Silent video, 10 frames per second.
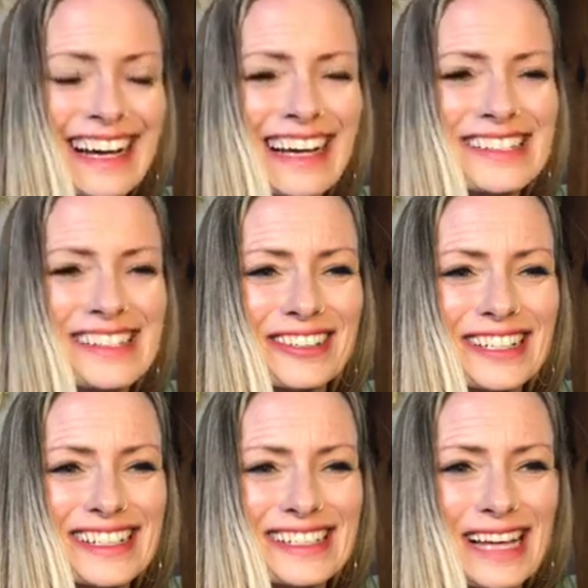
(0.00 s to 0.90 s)
and
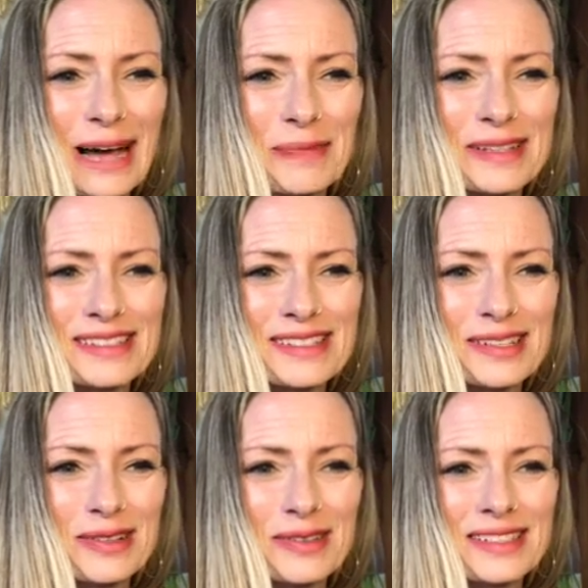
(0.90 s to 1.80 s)
starting to tap
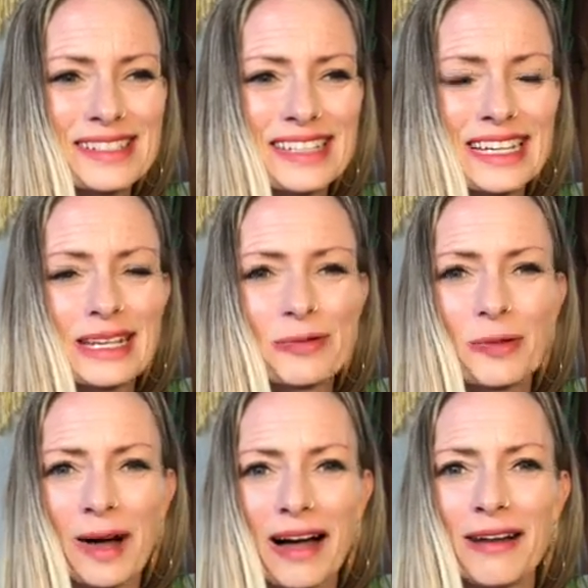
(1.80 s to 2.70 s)
into the deep
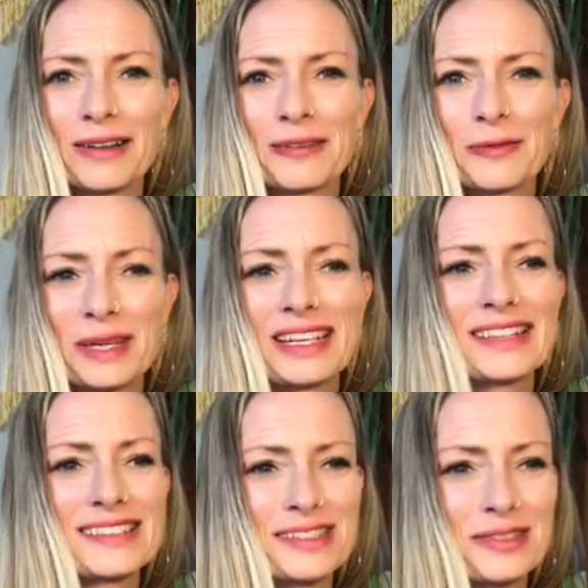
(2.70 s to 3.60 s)
well of
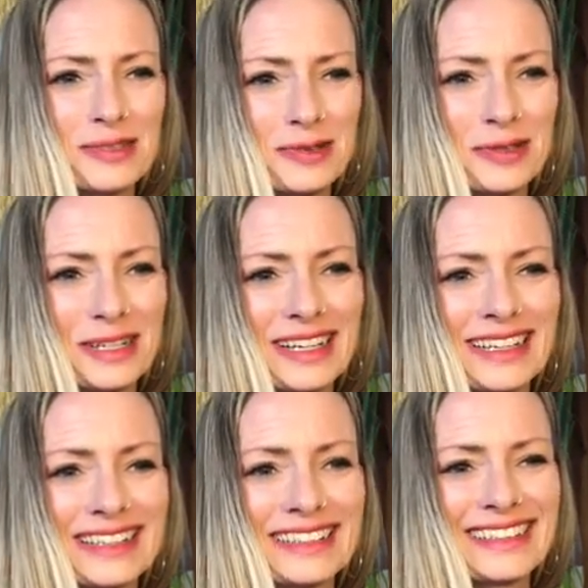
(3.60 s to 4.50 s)
peace and
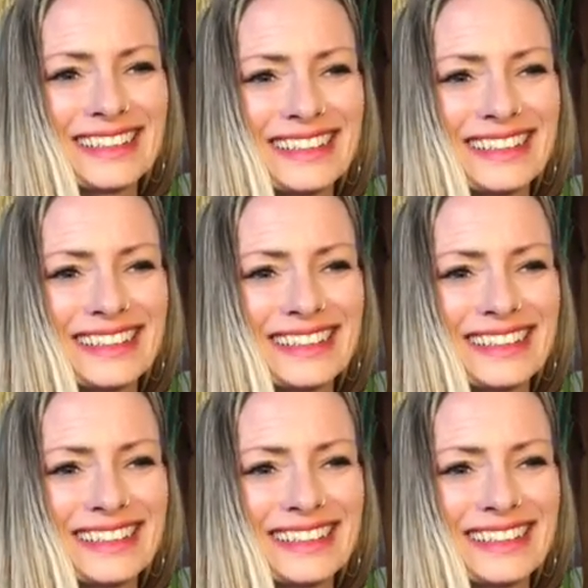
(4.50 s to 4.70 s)
joy and